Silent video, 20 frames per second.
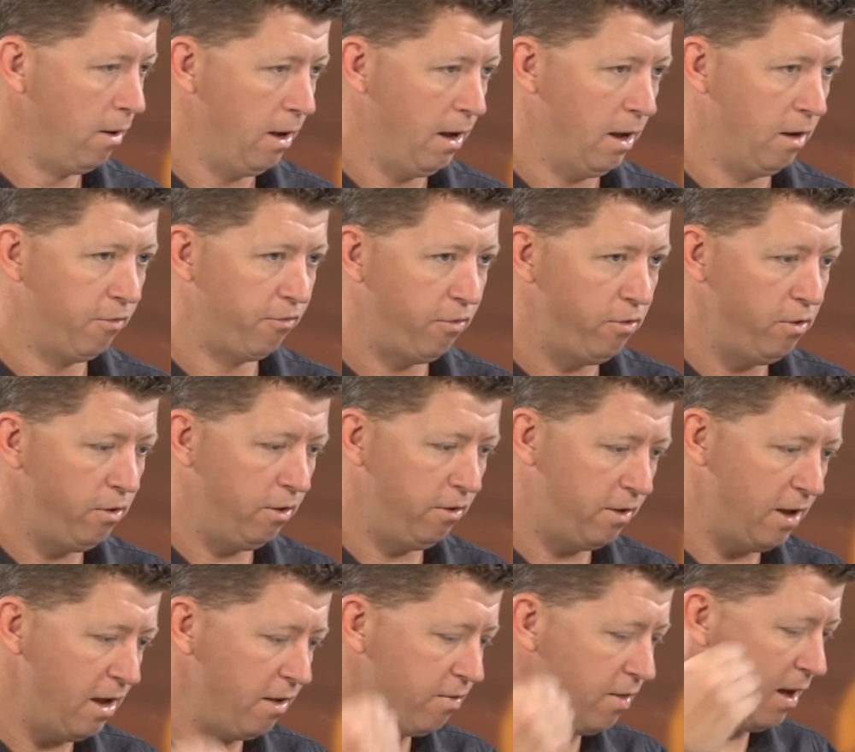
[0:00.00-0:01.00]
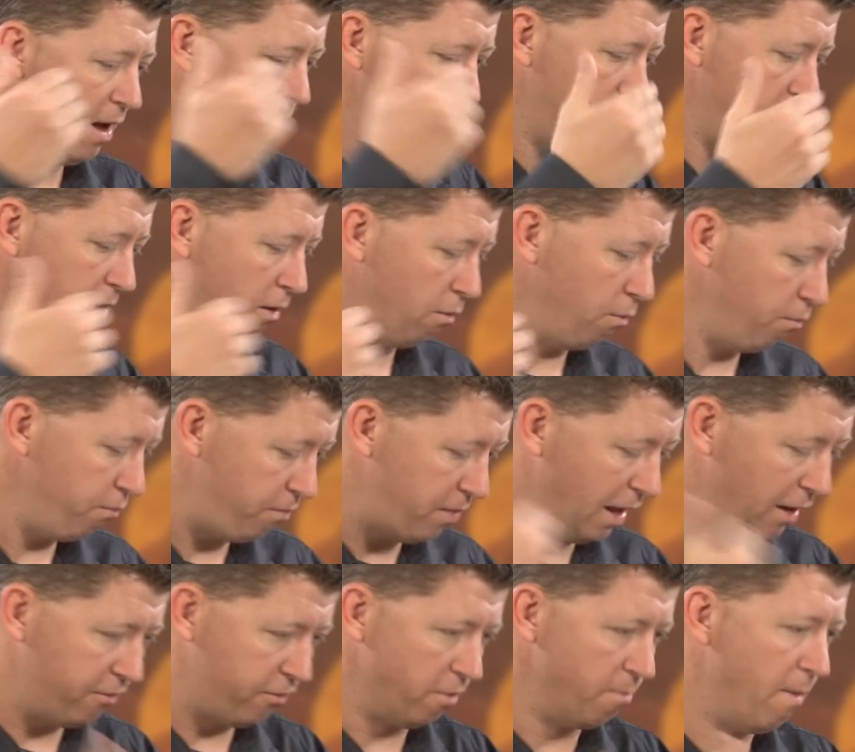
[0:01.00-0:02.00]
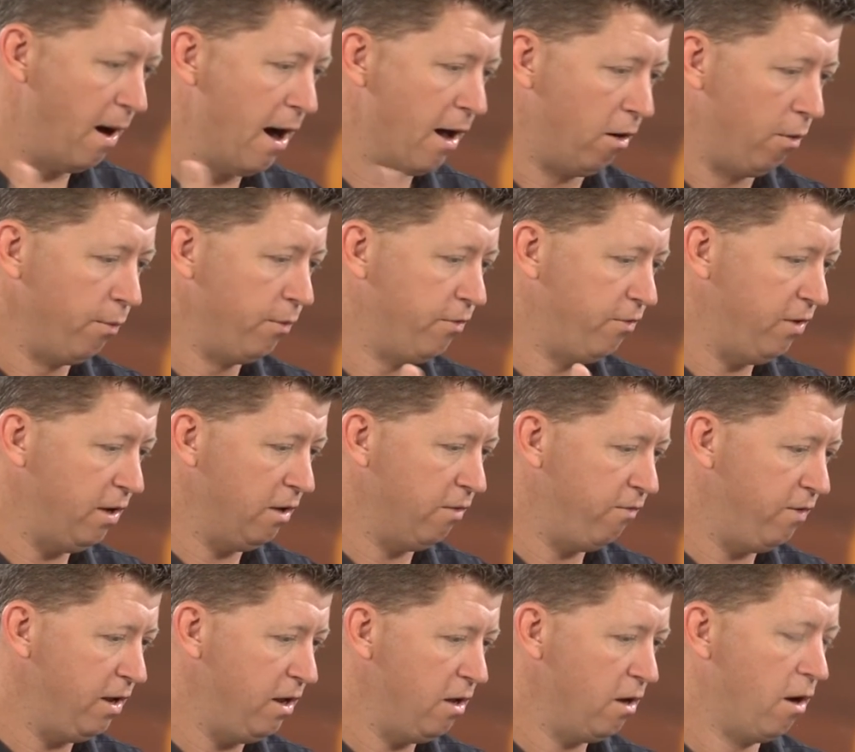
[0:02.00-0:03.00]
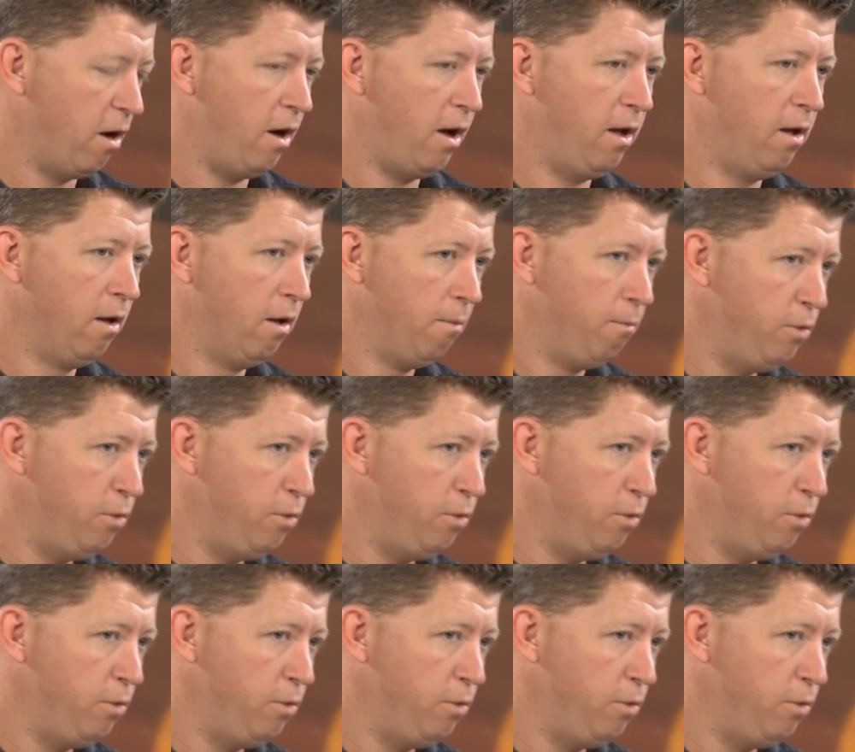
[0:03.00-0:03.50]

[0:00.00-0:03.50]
And so you take that, that's the model we see in VDI.